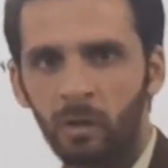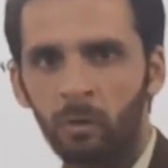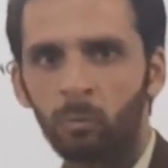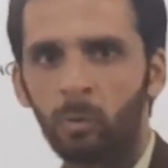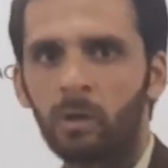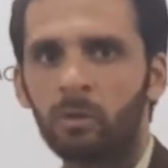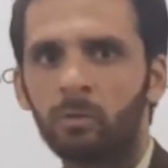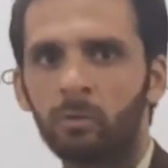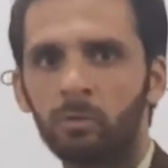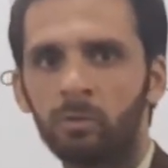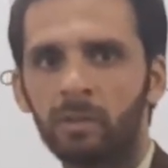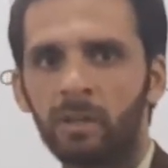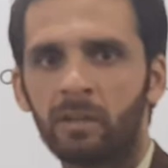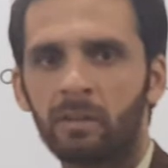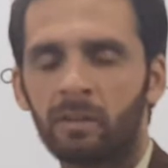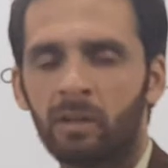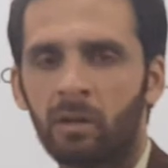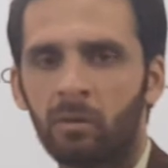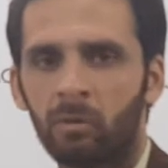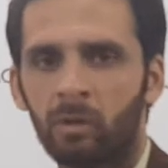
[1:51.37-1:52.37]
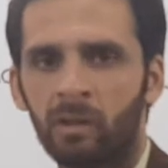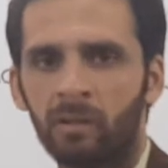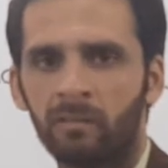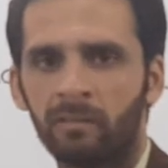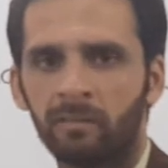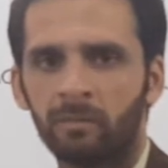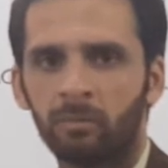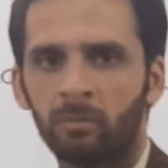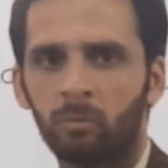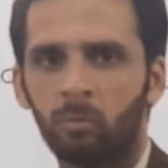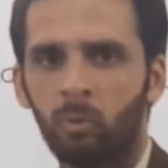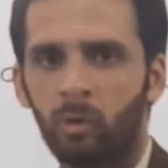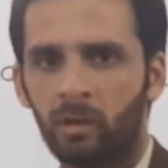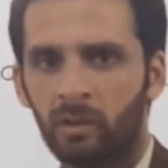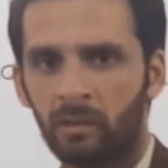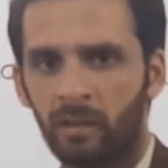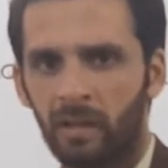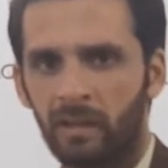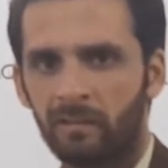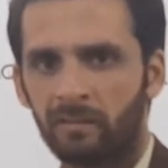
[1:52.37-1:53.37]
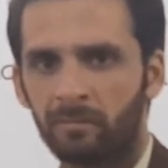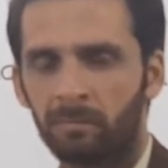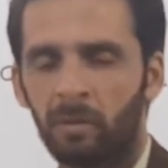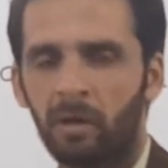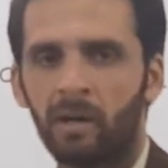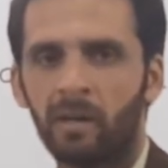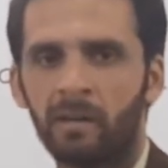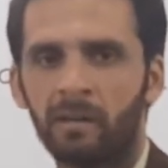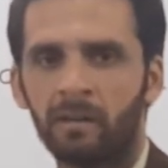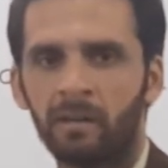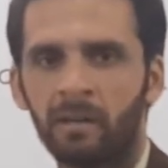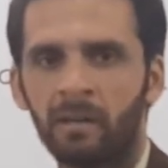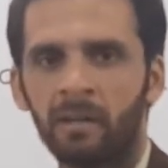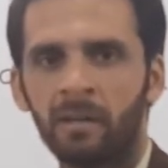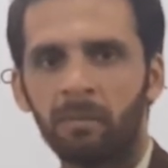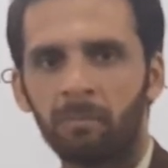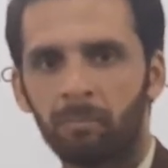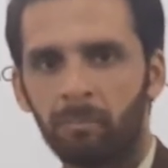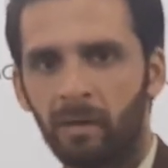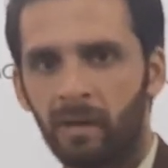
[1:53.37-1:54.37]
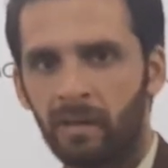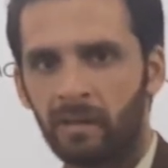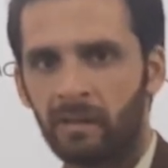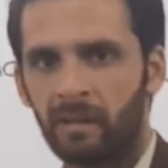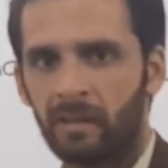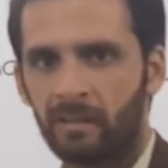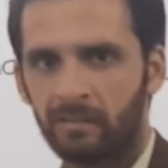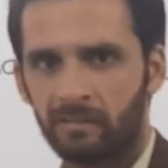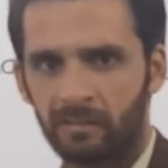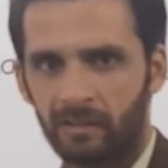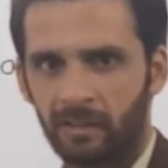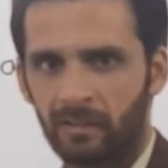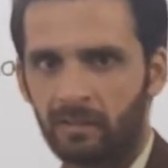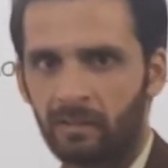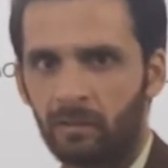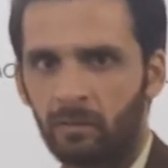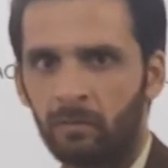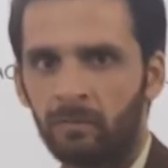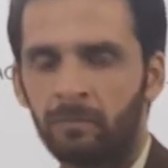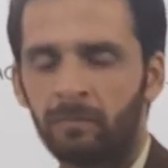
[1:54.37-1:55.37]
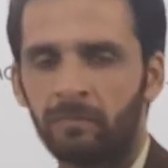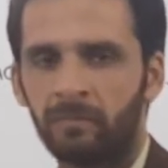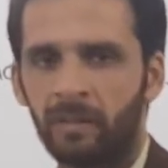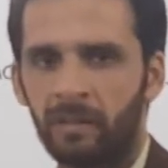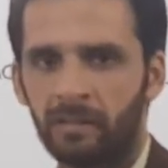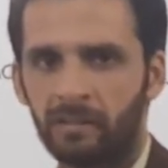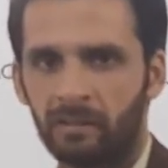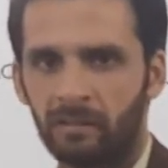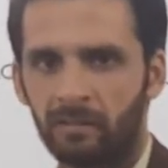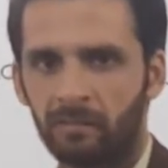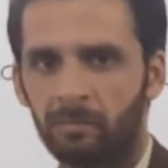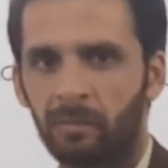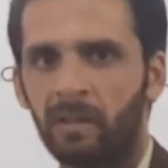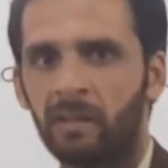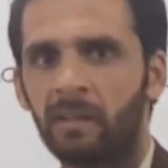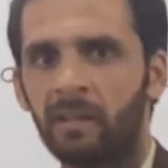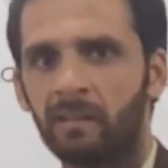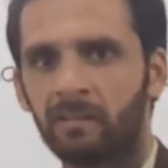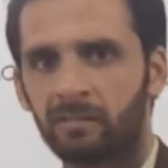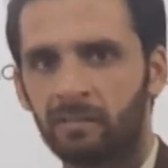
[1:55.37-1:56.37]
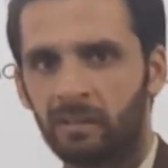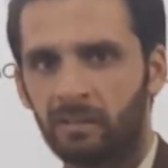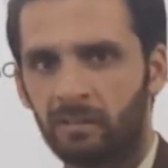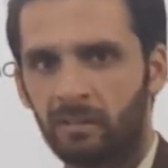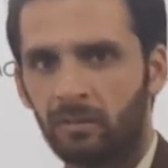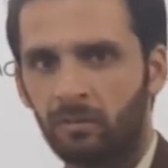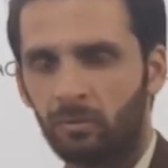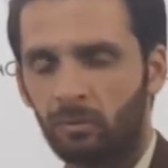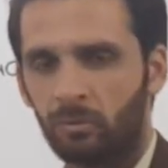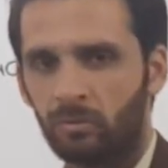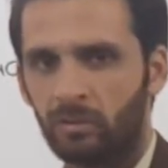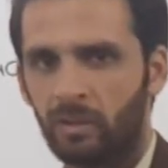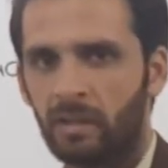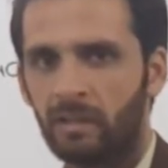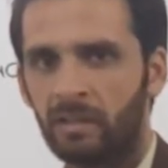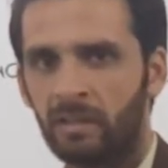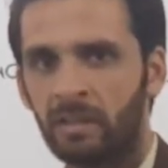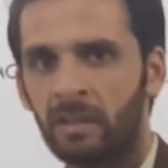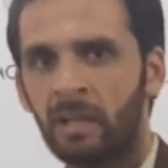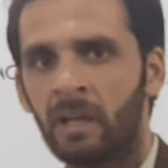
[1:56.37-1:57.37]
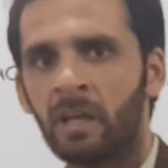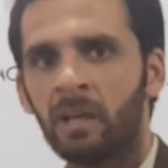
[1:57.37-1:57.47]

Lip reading: Victorian novels were inspired by the external factors, by the external society,